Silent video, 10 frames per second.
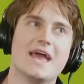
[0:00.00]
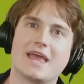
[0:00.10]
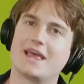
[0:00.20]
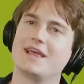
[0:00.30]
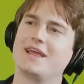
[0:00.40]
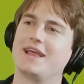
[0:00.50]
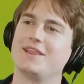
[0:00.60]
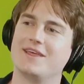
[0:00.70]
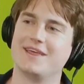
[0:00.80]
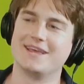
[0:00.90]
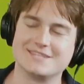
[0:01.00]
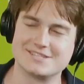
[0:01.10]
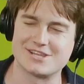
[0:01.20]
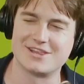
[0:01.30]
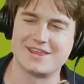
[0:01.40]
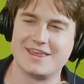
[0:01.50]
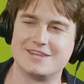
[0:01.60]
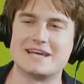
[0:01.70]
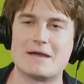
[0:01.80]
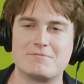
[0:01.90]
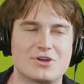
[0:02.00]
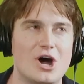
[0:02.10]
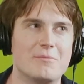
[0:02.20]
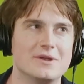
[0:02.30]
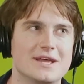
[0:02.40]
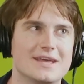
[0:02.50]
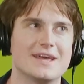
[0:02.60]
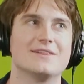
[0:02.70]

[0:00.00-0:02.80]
The type of comedy,